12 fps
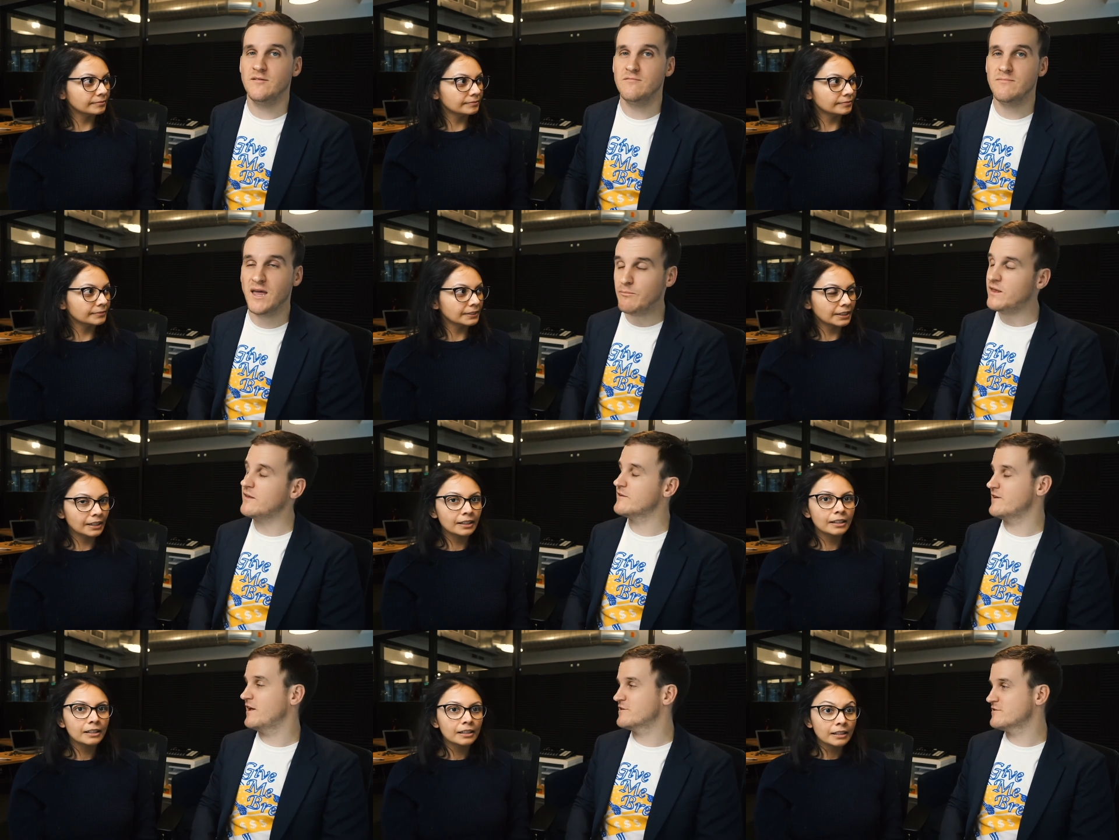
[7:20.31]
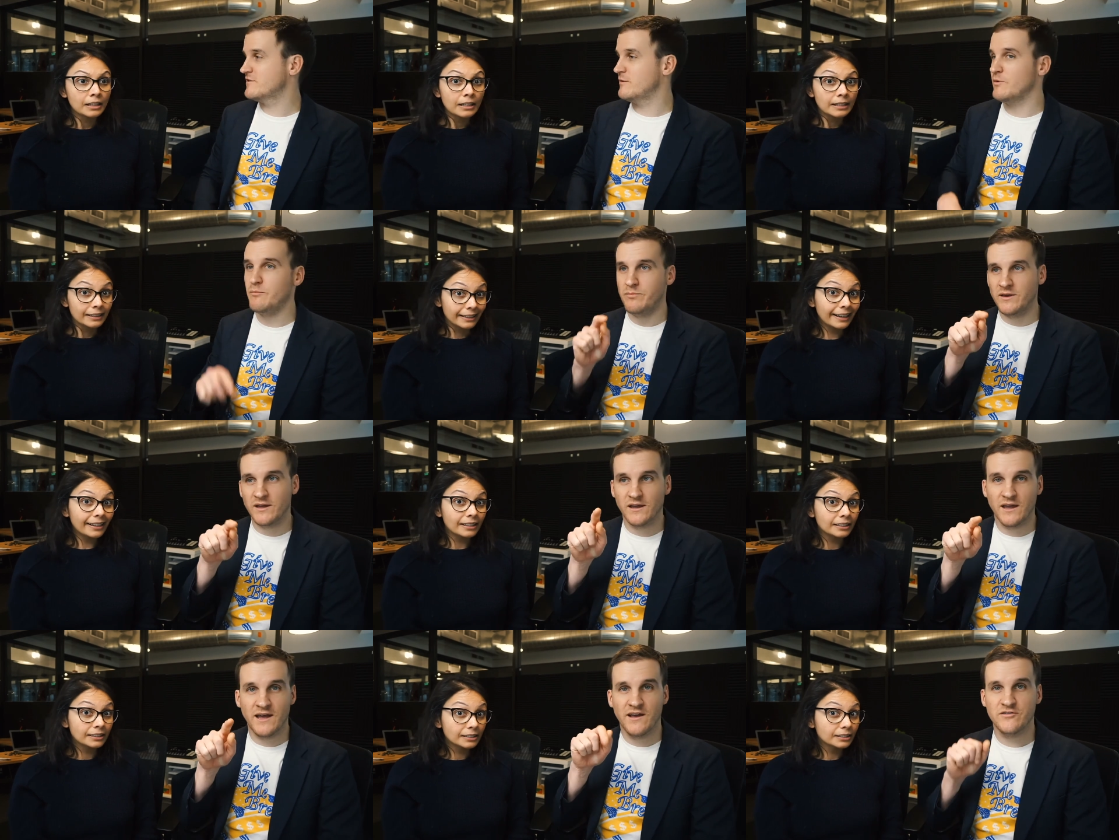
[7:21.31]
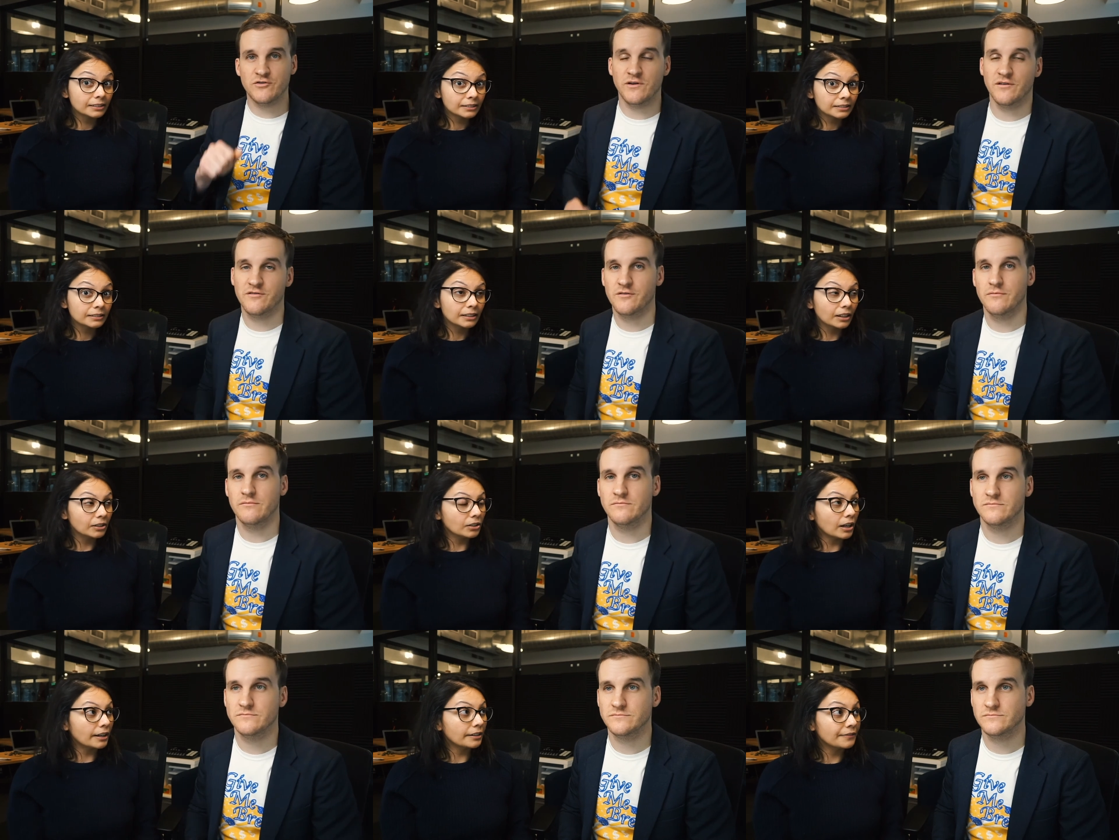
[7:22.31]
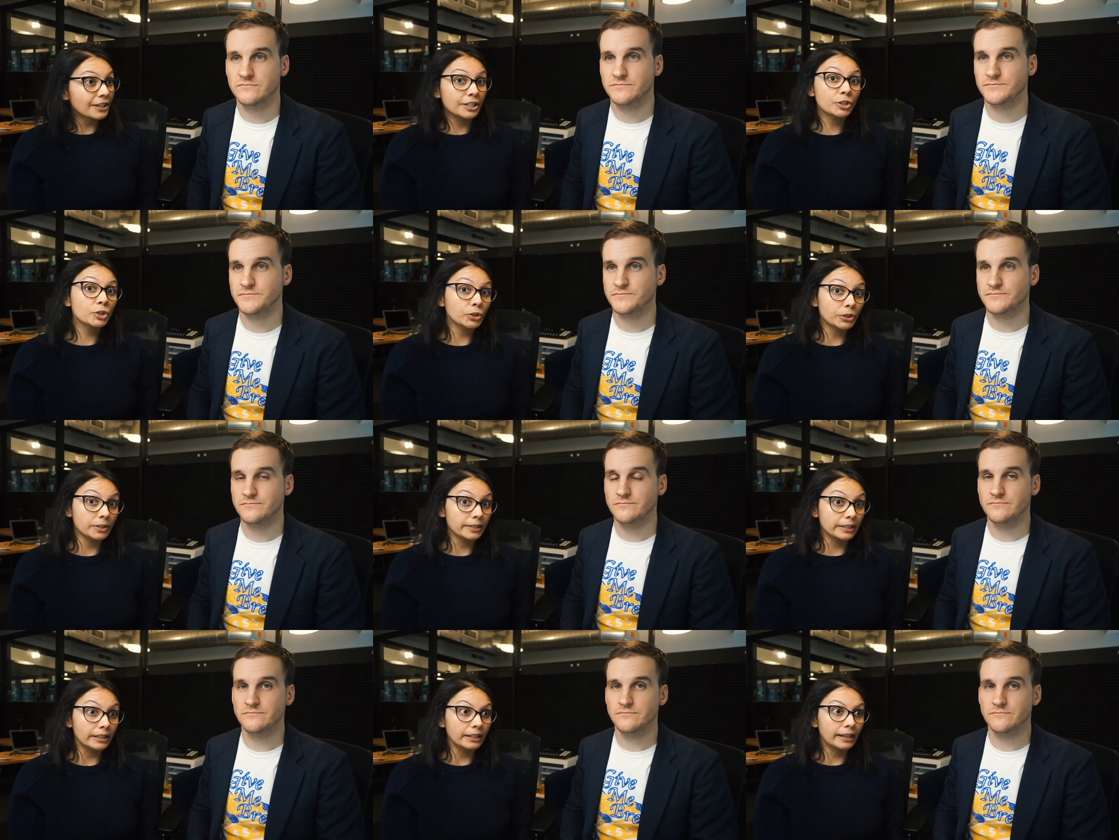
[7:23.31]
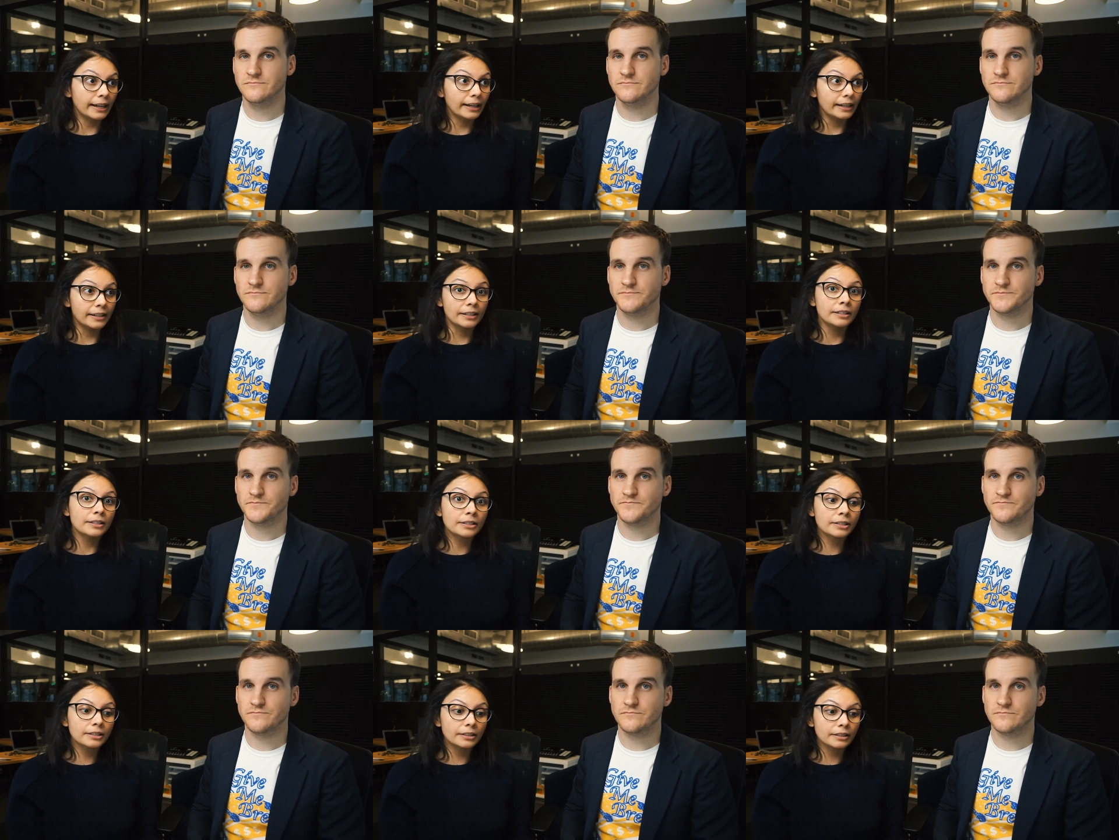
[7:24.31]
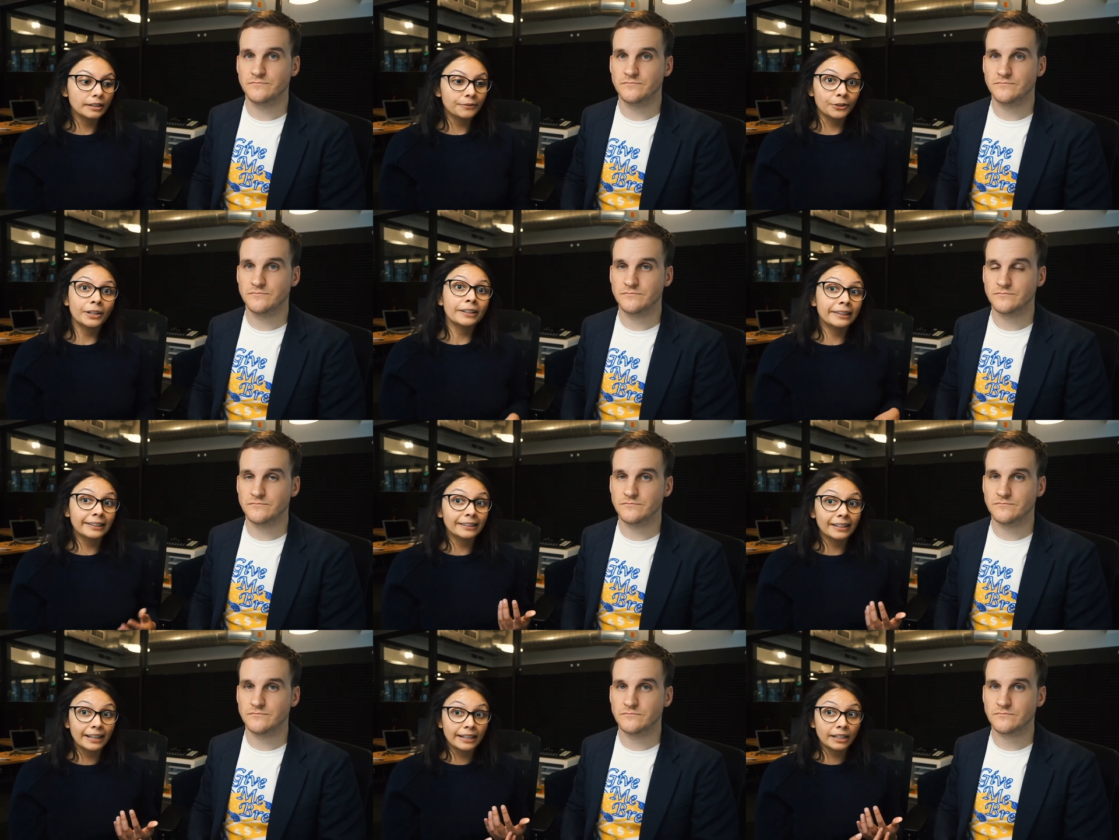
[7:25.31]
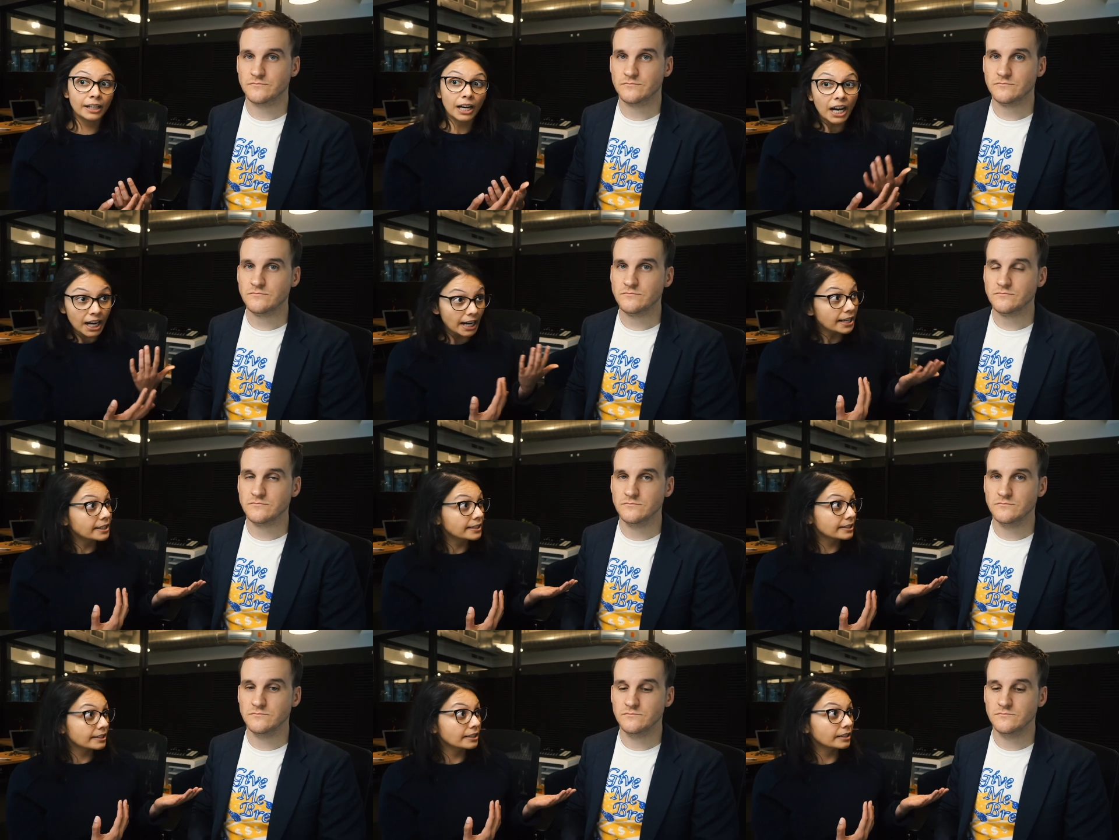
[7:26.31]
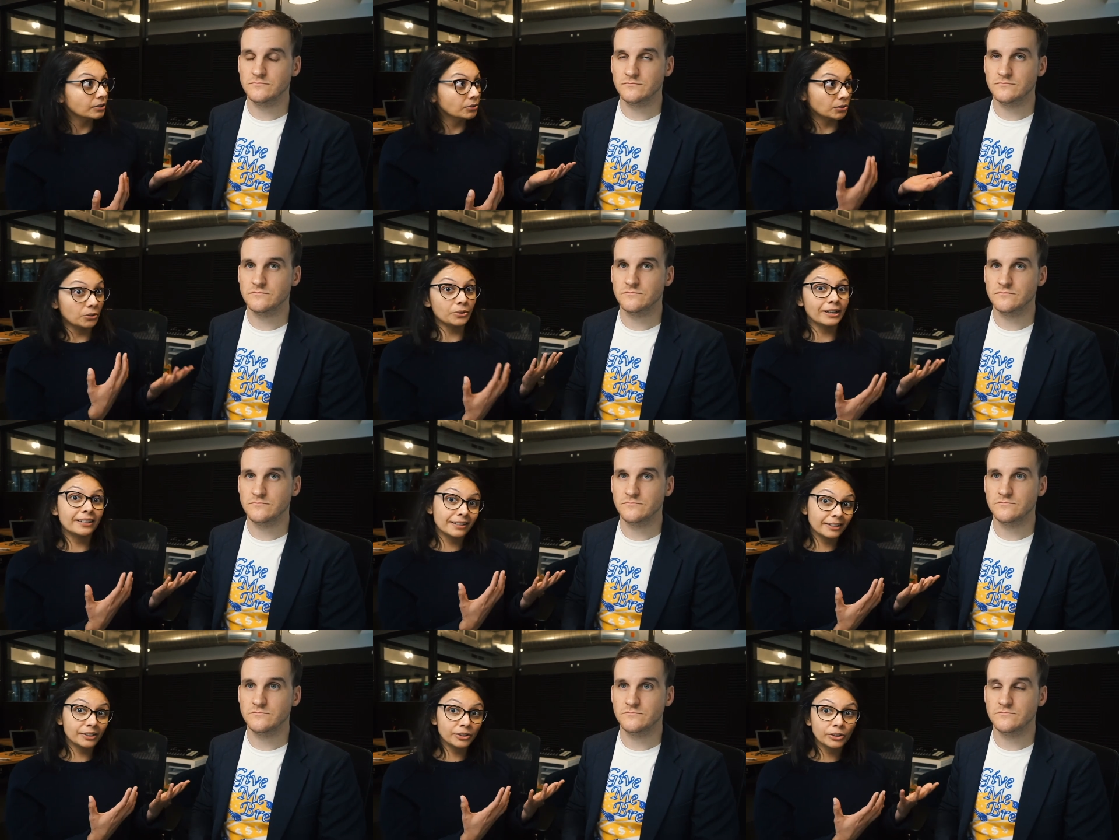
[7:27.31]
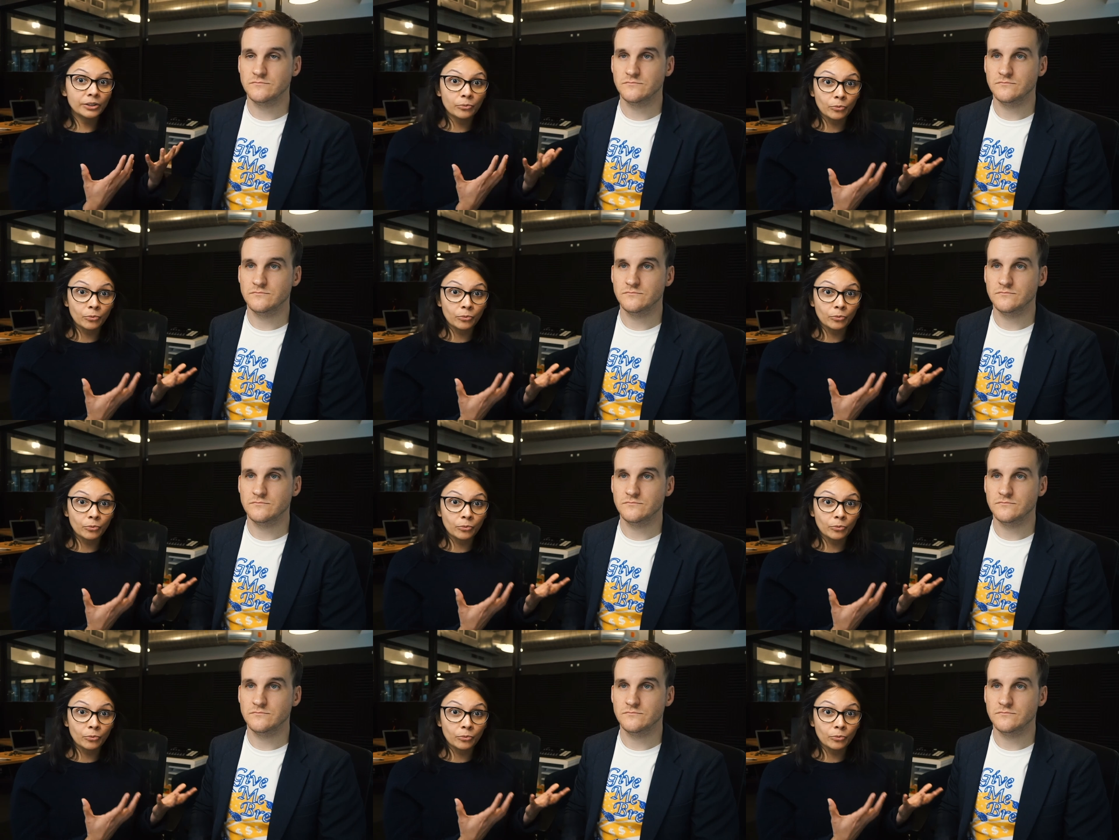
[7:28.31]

Speaker 1: maybe attached to them, a yeah. big asterisk.
Speaker 2: A lot of uncertainty. And if you're anything like us, you don't necessarily